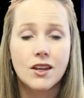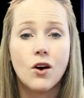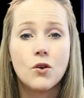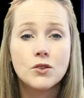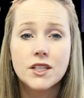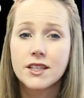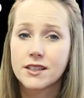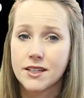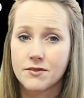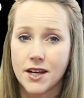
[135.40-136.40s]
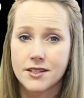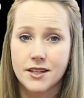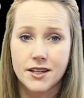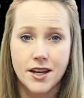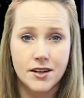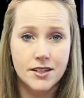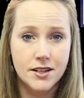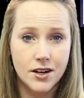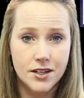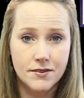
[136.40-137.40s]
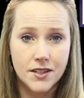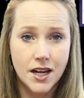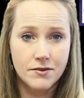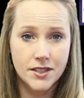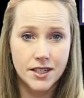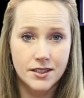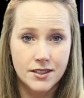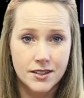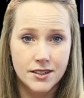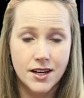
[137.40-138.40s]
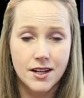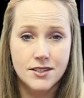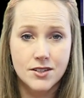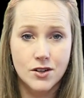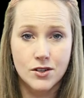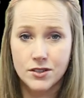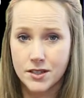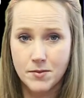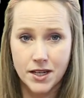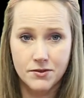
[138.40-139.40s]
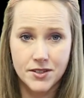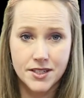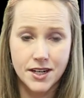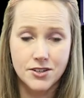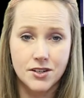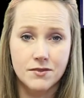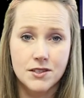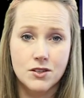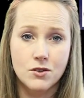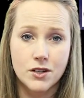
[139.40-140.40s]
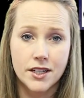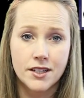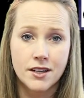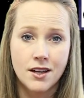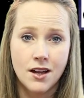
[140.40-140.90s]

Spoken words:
Only the Levites could carry the Ark of the Covenant, God's earthly manifestation of his glory.